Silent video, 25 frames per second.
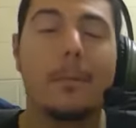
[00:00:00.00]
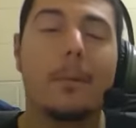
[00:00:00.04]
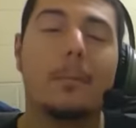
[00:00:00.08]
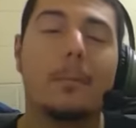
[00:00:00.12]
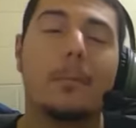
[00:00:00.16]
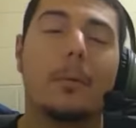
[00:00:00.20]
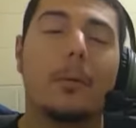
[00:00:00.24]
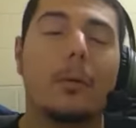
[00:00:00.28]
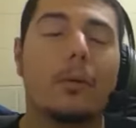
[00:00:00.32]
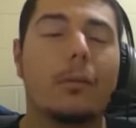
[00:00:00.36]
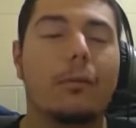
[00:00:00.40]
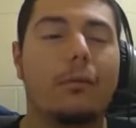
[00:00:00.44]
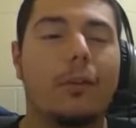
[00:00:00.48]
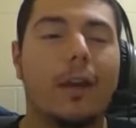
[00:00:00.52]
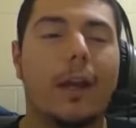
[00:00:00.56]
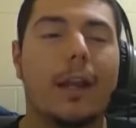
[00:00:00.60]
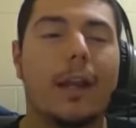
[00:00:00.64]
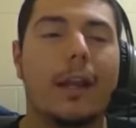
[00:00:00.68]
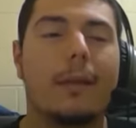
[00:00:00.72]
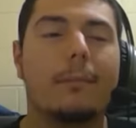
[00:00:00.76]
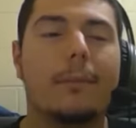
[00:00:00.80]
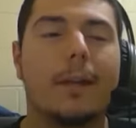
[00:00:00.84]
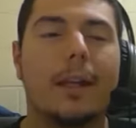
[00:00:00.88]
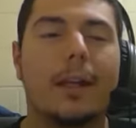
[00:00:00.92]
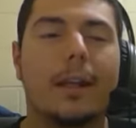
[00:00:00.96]
I'm a Bulls
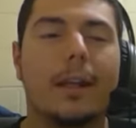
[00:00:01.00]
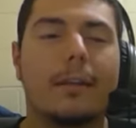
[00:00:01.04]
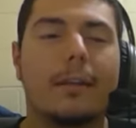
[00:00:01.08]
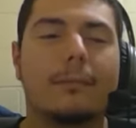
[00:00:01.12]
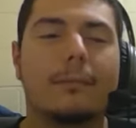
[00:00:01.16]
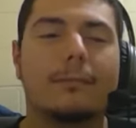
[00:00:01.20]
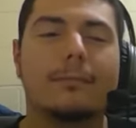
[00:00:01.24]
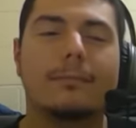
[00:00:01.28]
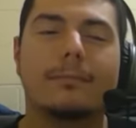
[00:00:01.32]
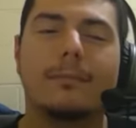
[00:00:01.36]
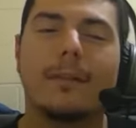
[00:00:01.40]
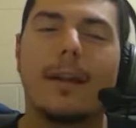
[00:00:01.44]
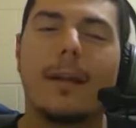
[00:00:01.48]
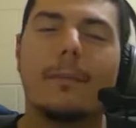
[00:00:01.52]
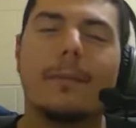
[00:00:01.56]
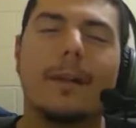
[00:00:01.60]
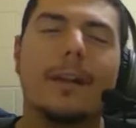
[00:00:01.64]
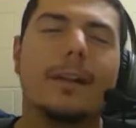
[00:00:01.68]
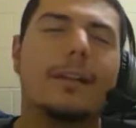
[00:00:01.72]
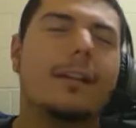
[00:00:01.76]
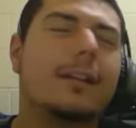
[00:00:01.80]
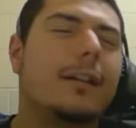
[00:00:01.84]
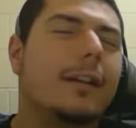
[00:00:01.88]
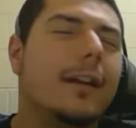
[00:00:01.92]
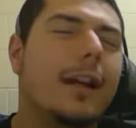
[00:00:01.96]
fan. I mean,
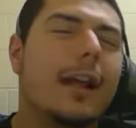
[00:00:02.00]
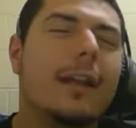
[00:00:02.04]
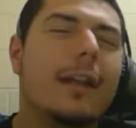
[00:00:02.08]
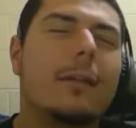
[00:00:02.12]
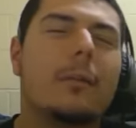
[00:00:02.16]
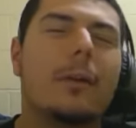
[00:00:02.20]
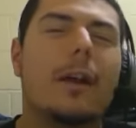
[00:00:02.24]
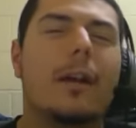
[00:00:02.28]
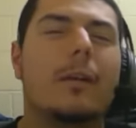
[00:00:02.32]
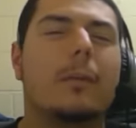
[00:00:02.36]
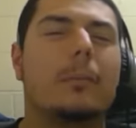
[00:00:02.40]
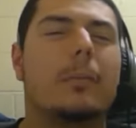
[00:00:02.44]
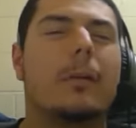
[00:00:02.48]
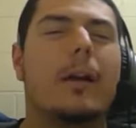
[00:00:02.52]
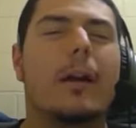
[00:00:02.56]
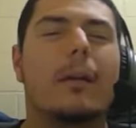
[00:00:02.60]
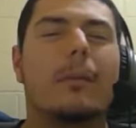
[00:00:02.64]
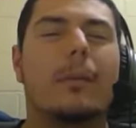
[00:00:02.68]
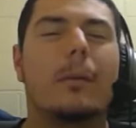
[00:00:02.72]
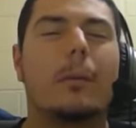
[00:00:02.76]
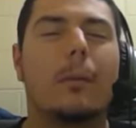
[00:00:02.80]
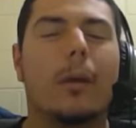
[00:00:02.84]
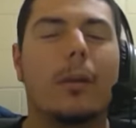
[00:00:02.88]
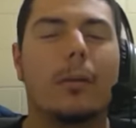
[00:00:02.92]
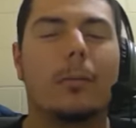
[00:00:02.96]
look, I don't got no problem
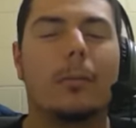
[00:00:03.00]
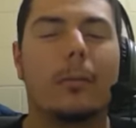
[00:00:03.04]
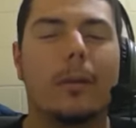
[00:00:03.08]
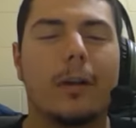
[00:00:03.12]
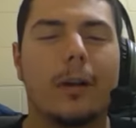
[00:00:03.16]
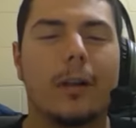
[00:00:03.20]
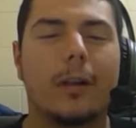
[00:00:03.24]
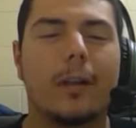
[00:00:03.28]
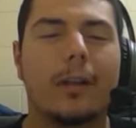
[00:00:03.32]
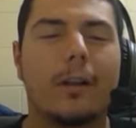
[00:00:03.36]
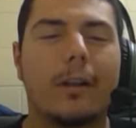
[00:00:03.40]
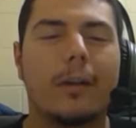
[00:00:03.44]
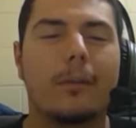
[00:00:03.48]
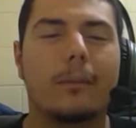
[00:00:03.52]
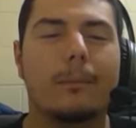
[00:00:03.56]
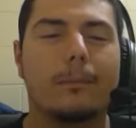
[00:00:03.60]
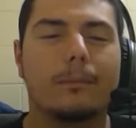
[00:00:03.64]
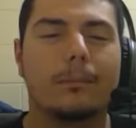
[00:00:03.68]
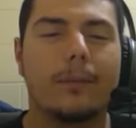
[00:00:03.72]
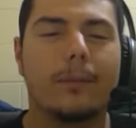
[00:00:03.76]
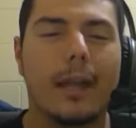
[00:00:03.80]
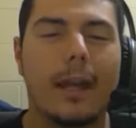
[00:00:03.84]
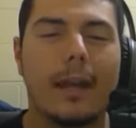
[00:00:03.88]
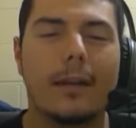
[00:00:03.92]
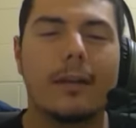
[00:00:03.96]
with Westbrook, you know?
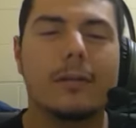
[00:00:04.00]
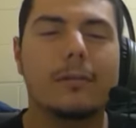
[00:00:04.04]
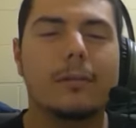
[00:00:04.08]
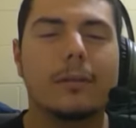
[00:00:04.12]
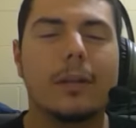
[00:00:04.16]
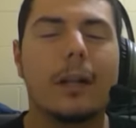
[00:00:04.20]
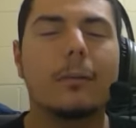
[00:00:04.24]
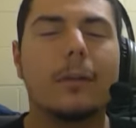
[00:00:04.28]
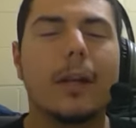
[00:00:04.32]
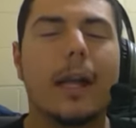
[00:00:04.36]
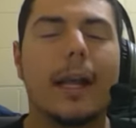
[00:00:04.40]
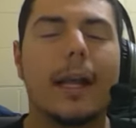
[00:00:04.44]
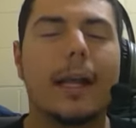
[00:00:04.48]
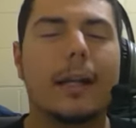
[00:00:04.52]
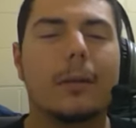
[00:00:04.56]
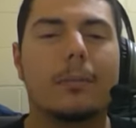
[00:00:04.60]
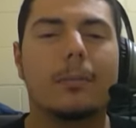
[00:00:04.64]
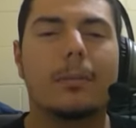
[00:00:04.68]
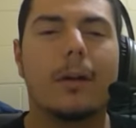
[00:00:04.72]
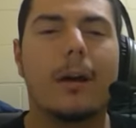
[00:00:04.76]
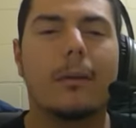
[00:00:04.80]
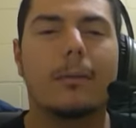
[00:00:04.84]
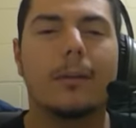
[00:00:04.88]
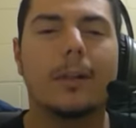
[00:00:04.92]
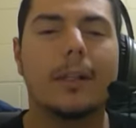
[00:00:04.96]
I don't think I got a
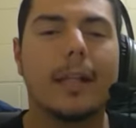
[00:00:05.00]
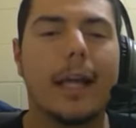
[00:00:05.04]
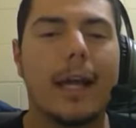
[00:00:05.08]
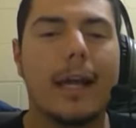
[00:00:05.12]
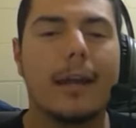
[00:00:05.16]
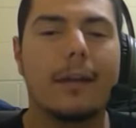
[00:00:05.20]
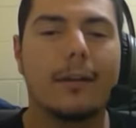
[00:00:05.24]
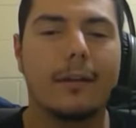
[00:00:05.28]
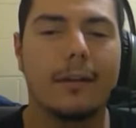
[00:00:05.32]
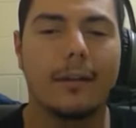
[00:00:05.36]
problem with that.